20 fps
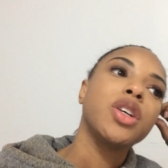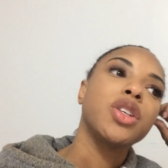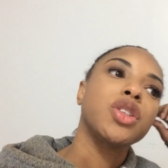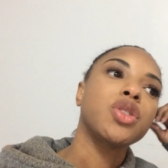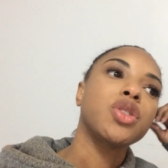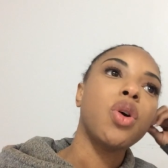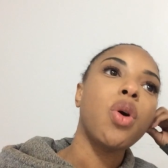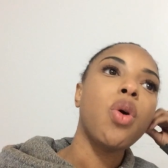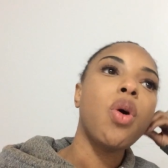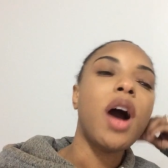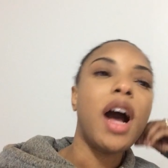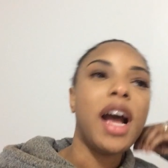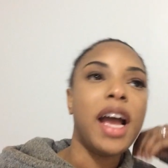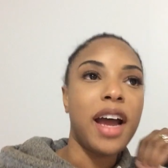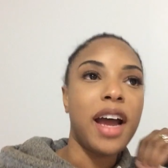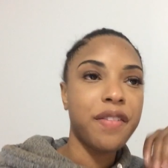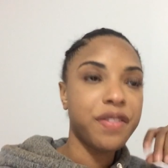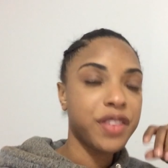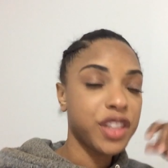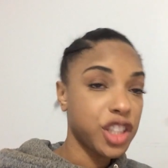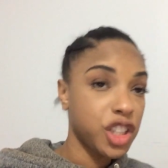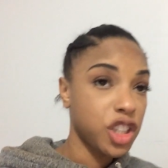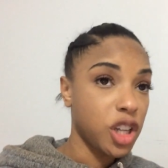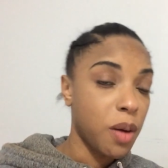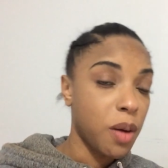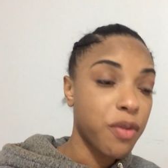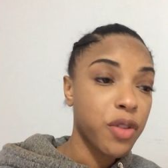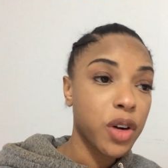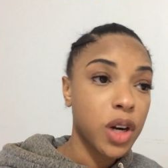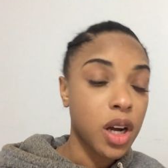So I have to
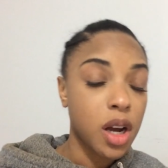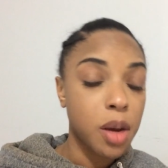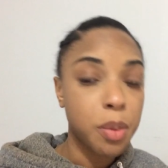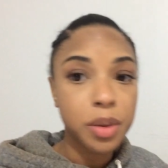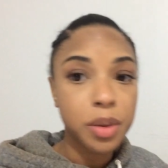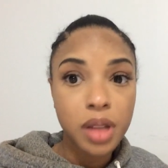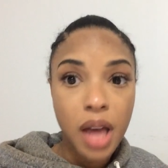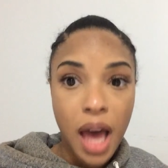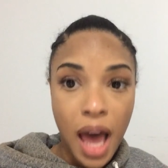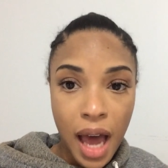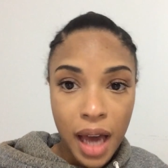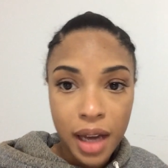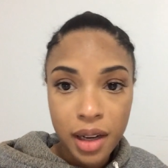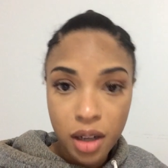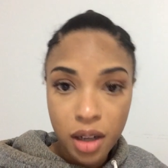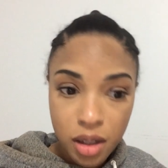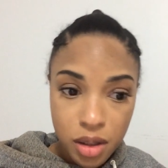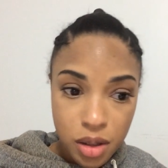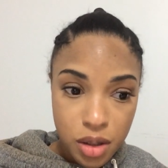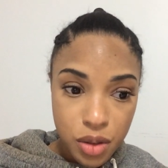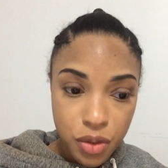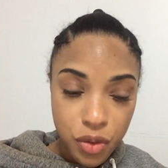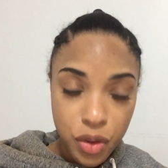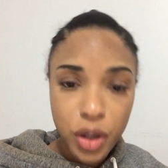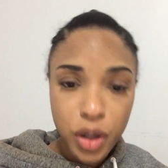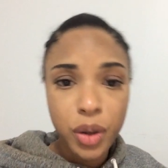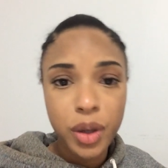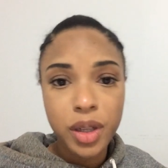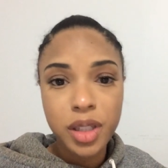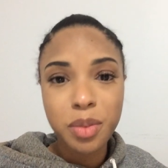shop for a couple adults
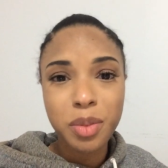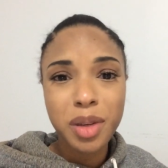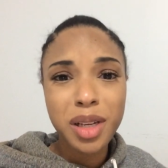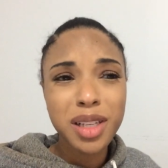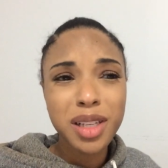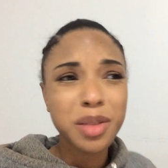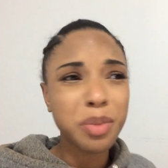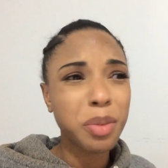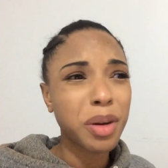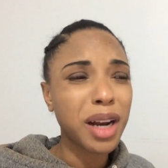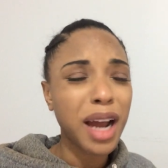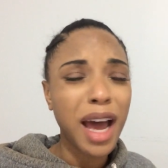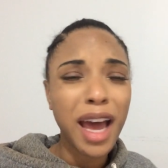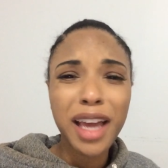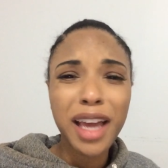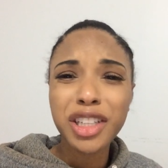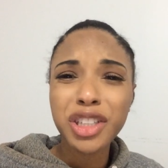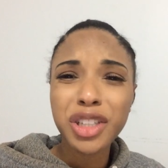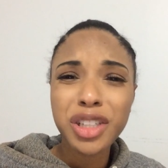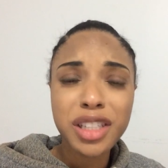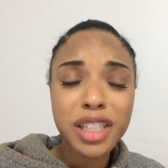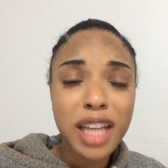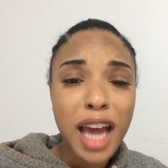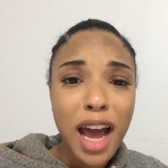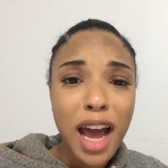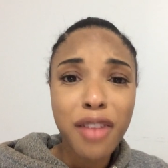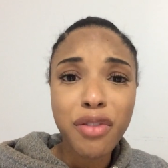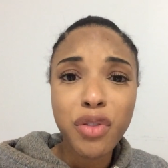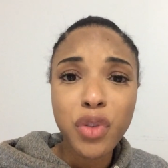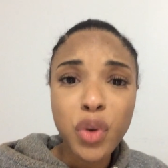for Christmas, but I just
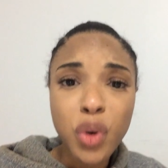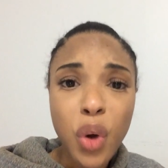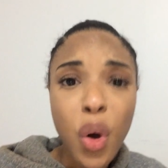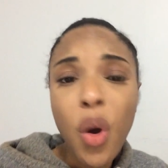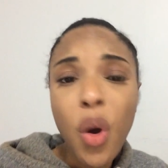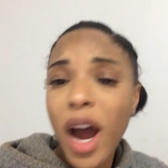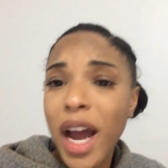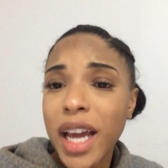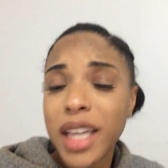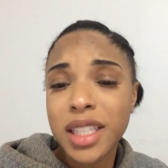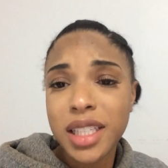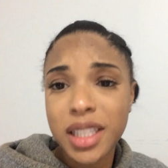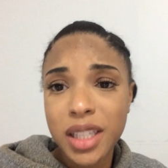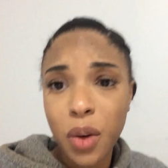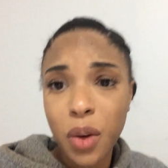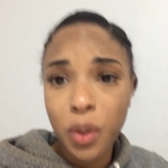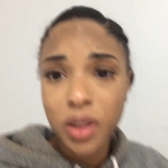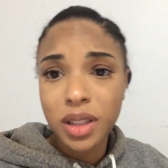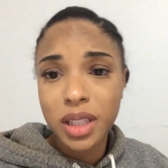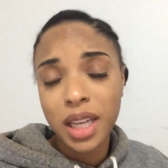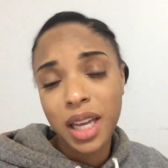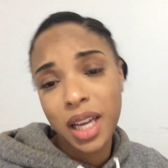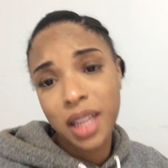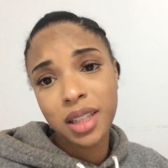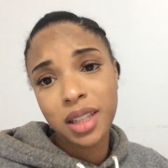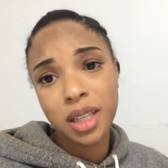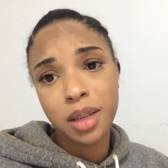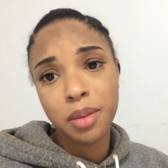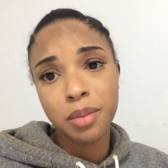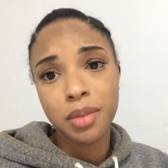have no idea what to
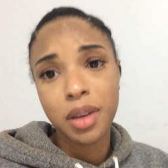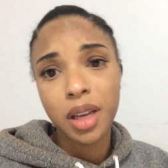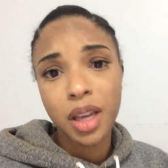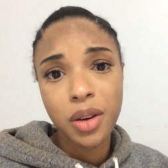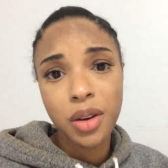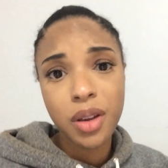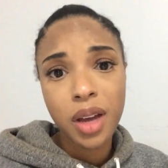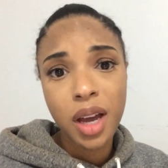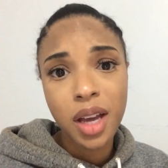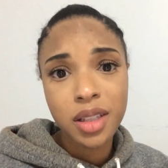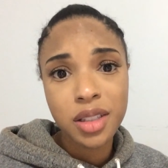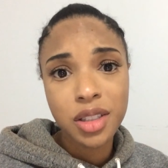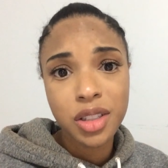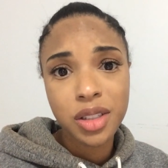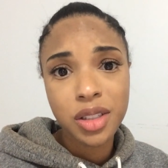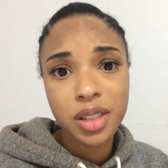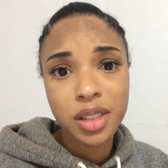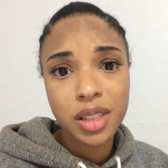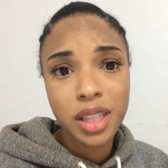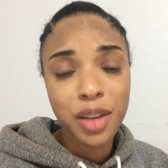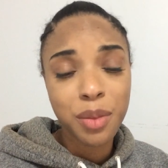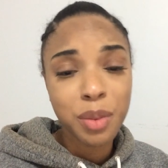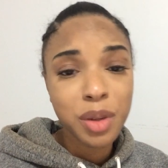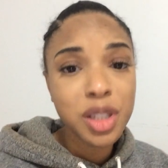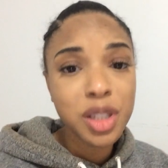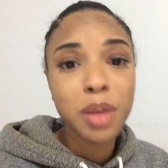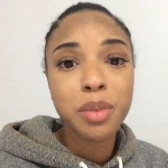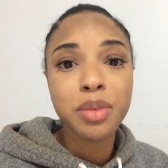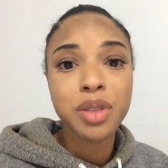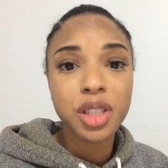get them. Can you guys just give
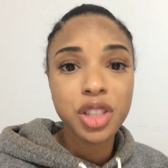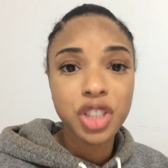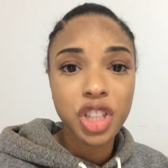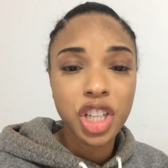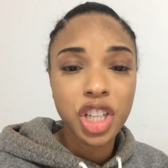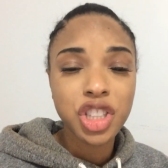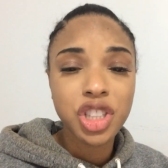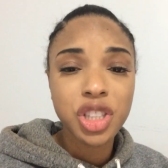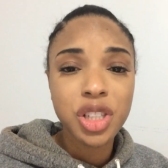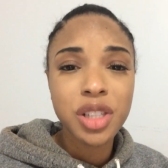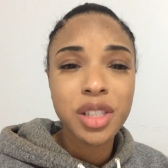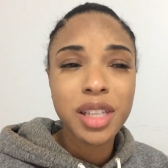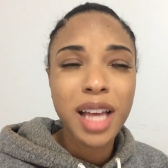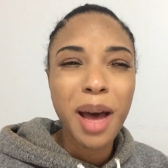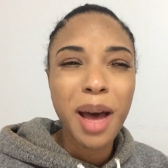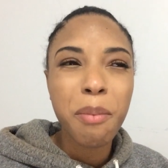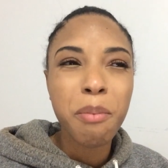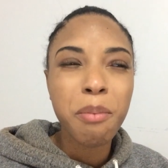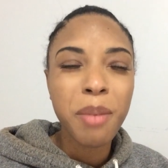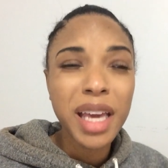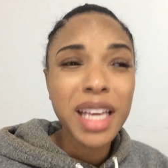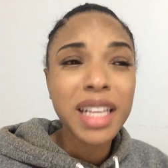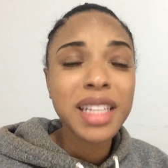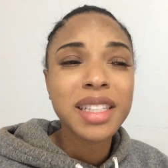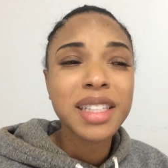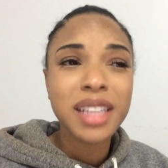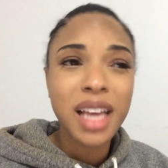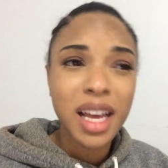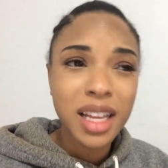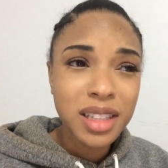me some suggestions that make
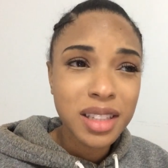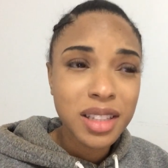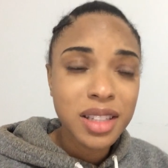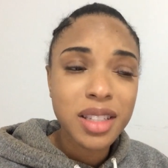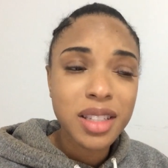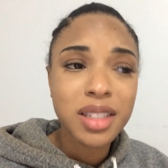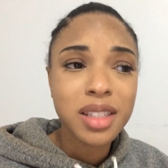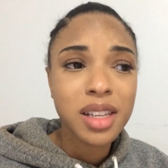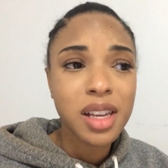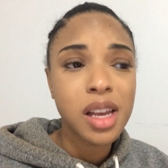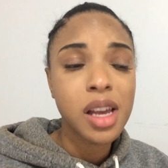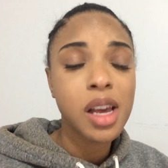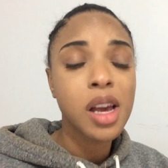sense?